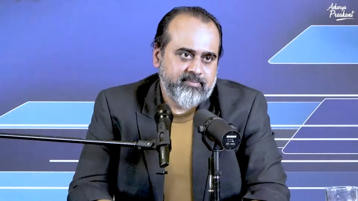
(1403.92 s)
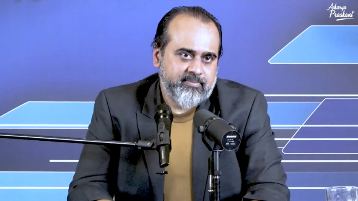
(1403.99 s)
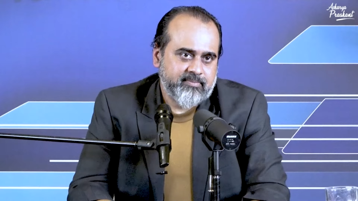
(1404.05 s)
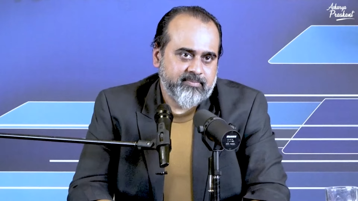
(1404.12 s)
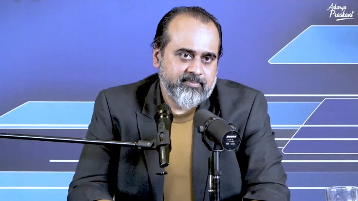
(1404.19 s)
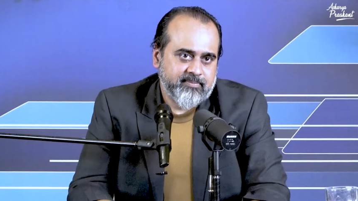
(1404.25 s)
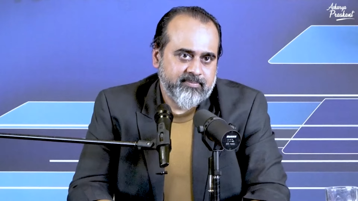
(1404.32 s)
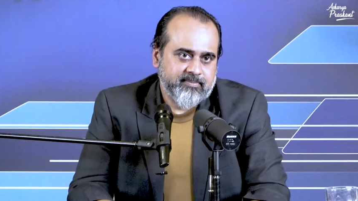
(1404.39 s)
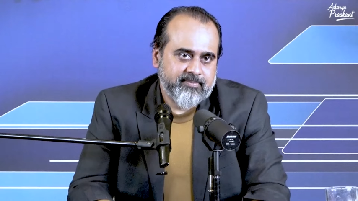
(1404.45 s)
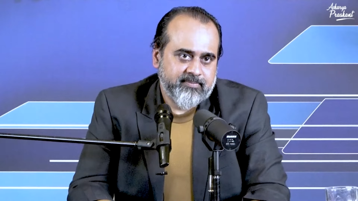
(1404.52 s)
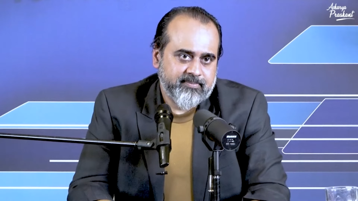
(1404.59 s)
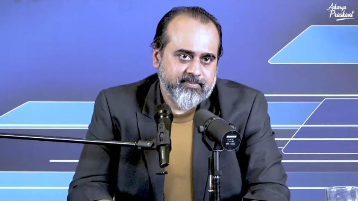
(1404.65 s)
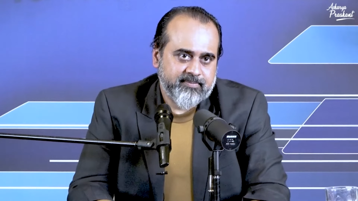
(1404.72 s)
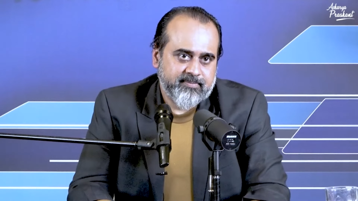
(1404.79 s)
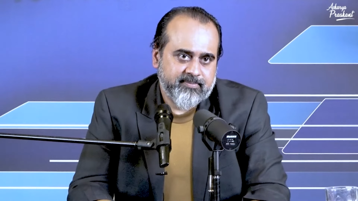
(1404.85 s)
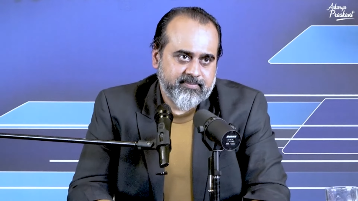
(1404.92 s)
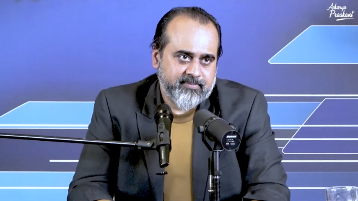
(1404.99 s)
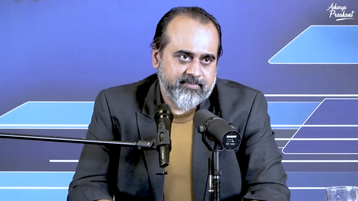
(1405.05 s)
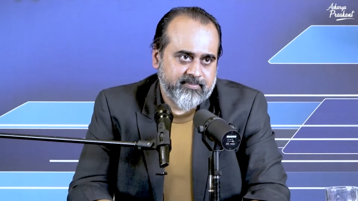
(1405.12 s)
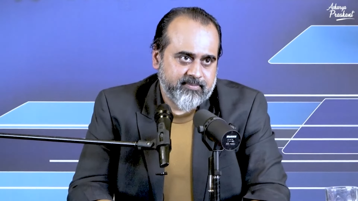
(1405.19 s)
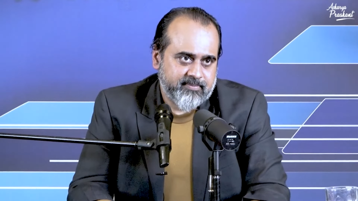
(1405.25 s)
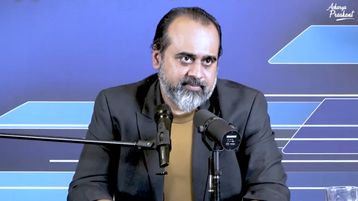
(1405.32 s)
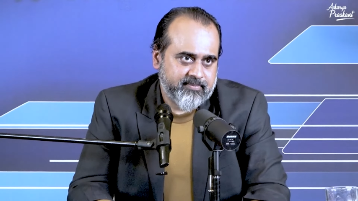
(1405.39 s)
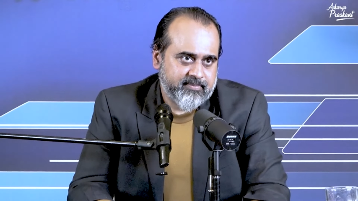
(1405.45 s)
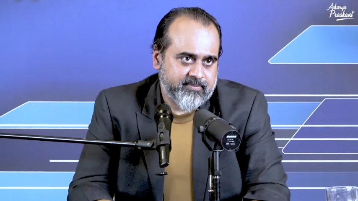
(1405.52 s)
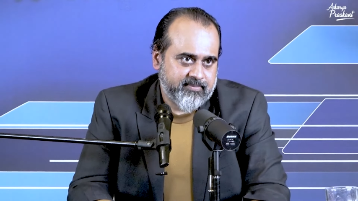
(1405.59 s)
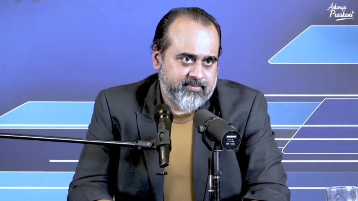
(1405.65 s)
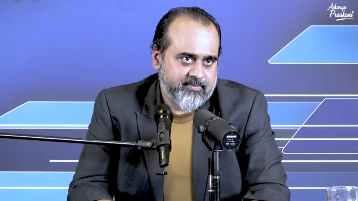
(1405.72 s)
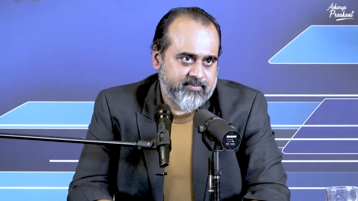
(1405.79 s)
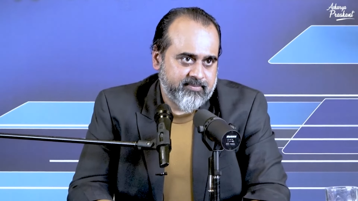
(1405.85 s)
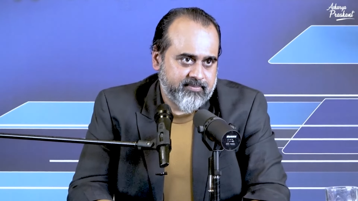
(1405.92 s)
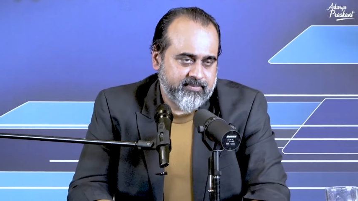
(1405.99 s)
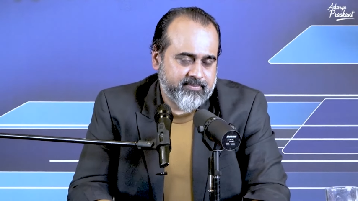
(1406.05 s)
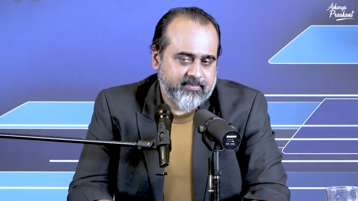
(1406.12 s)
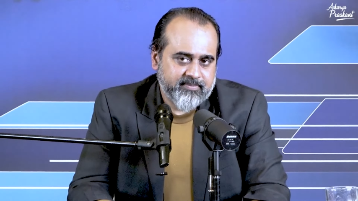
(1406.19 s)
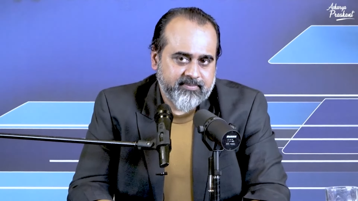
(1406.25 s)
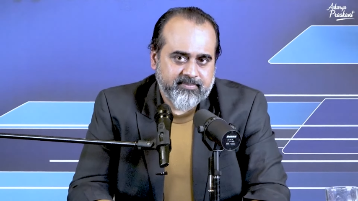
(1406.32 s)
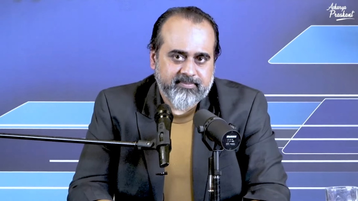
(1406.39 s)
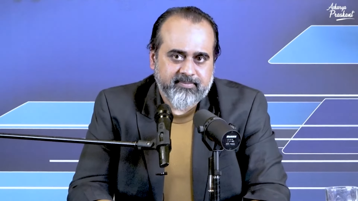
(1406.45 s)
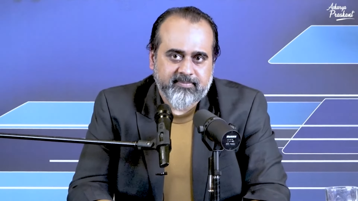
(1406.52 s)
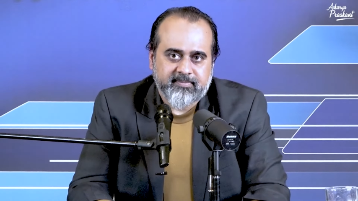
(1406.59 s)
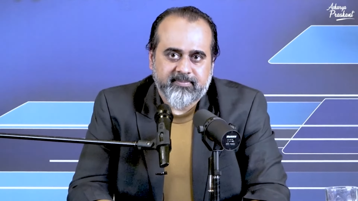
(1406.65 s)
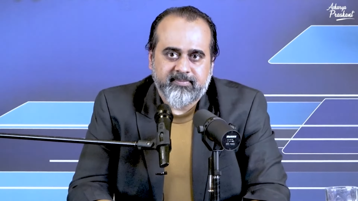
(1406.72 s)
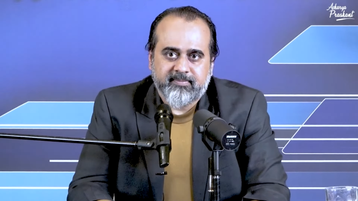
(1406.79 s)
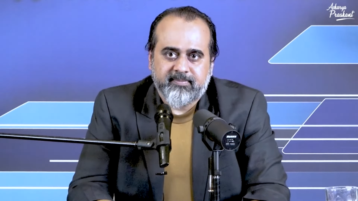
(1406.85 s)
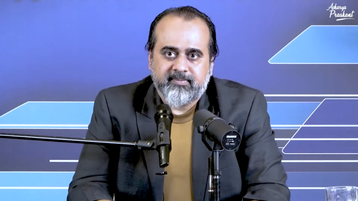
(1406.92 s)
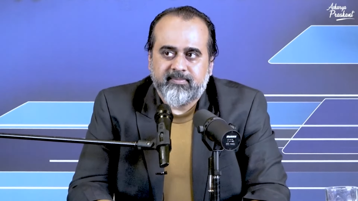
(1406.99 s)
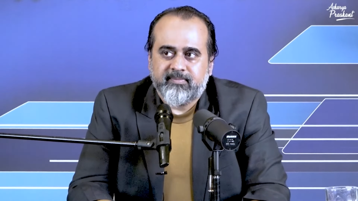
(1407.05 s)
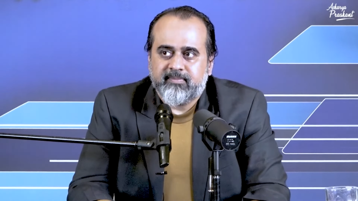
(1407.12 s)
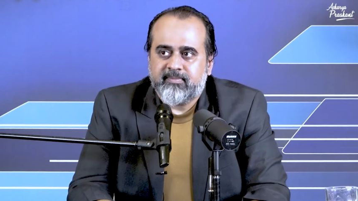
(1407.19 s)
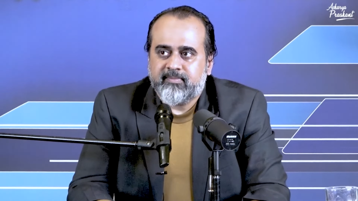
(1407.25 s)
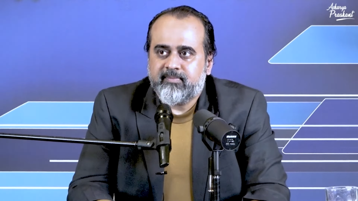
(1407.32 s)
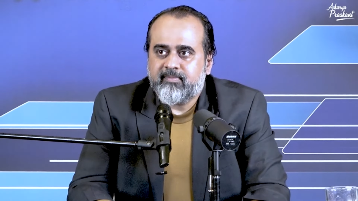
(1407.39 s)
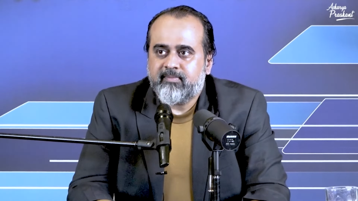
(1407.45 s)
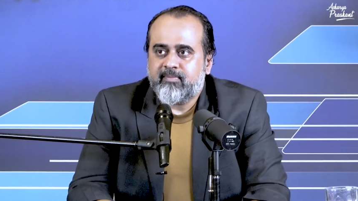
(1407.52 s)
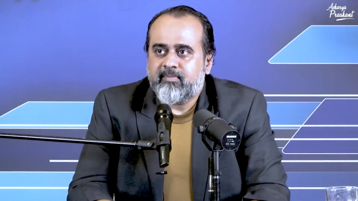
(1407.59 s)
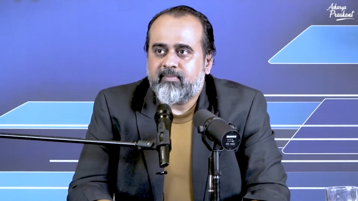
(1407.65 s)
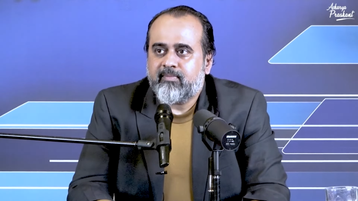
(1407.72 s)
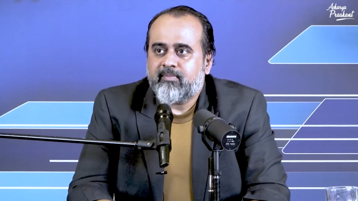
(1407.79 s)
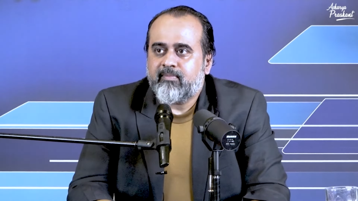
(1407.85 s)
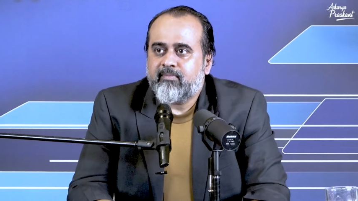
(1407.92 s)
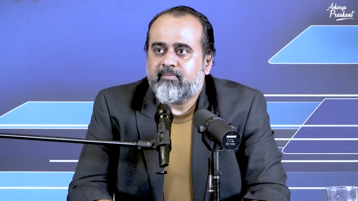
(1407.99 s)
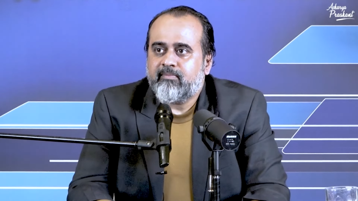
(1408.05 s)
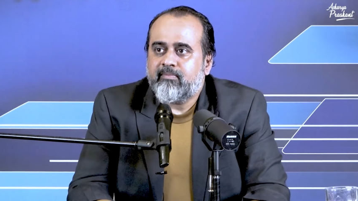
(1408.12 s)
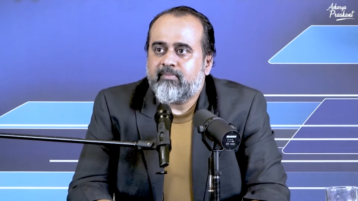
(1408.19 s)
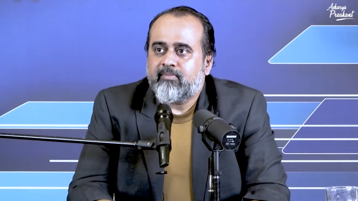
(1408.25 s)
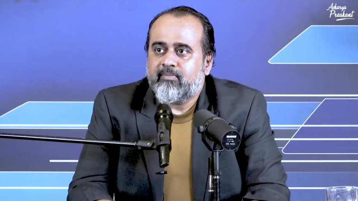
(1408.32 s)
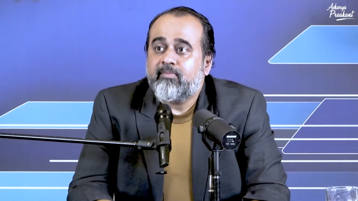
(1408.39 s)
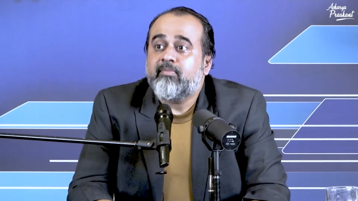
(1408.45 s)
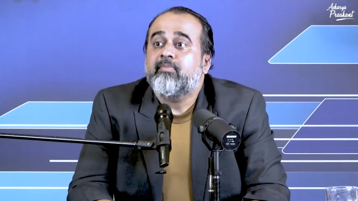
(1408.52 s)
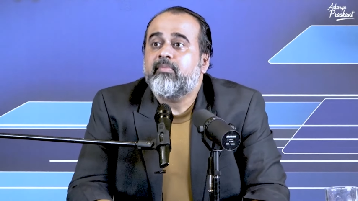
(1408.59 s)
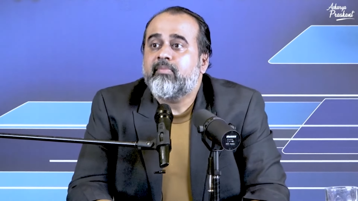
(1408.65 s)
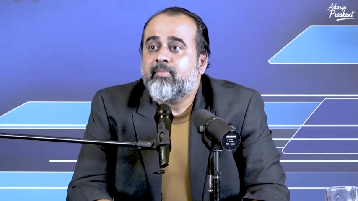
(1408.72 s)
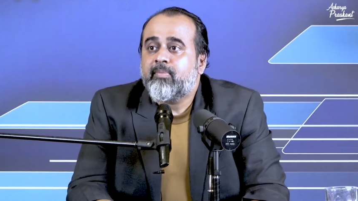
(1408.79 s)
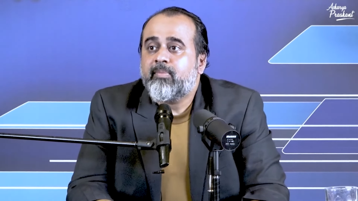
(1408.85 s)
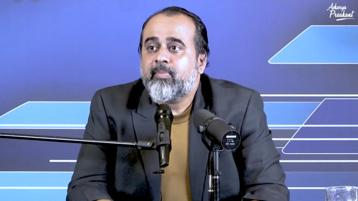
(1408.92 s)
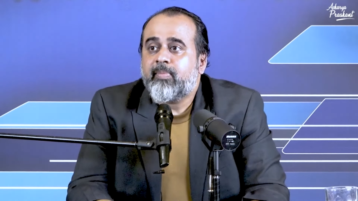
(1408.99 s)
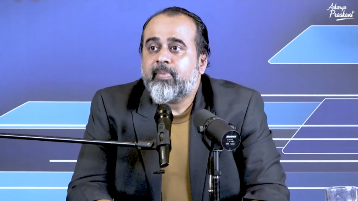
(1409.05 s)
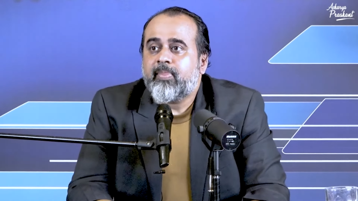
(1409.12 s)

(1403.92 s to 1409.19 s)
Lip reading: No one is speaking in this clip.